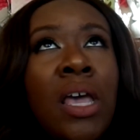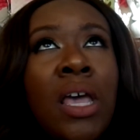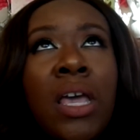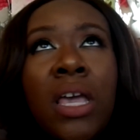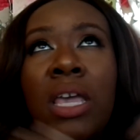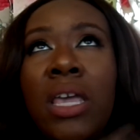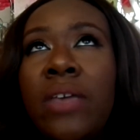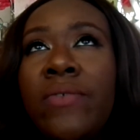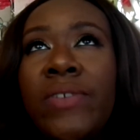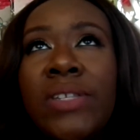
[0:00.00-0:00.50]

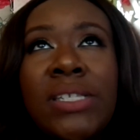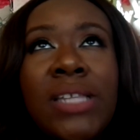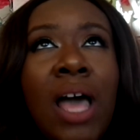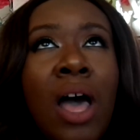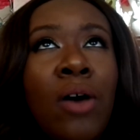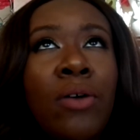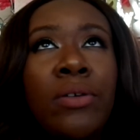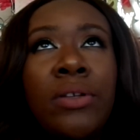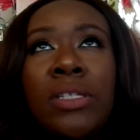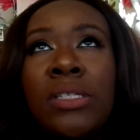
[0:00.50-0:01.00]
evens
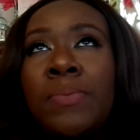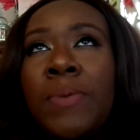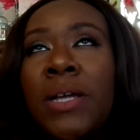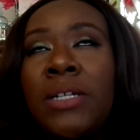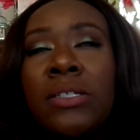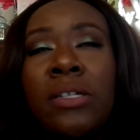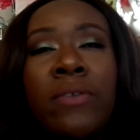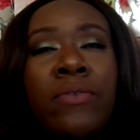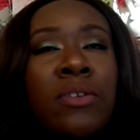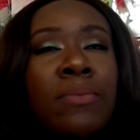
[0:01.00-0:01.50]
out,
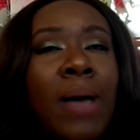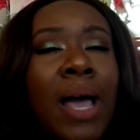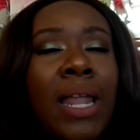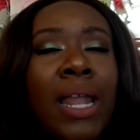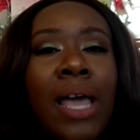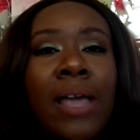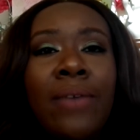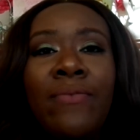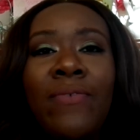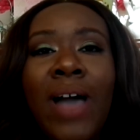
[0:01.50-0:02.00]
especially if you buy
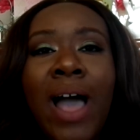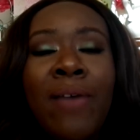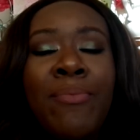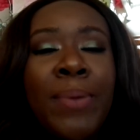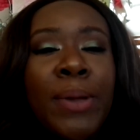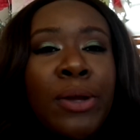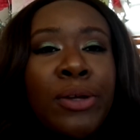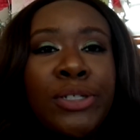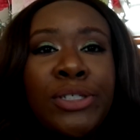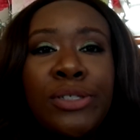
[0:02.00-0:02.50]
like 5
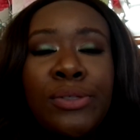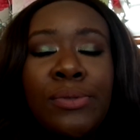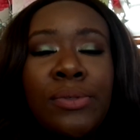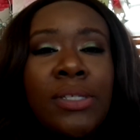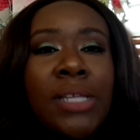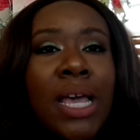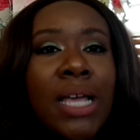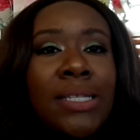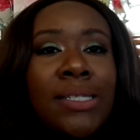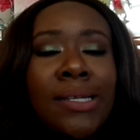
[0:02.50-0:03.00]
pair of shoes
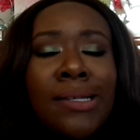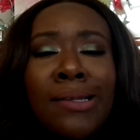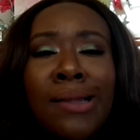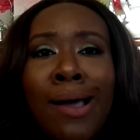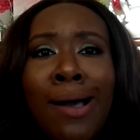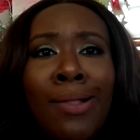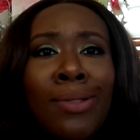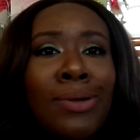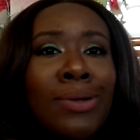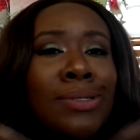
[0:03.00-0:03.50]
at
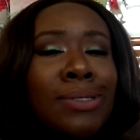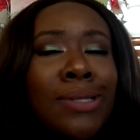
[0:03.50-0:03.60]
$10,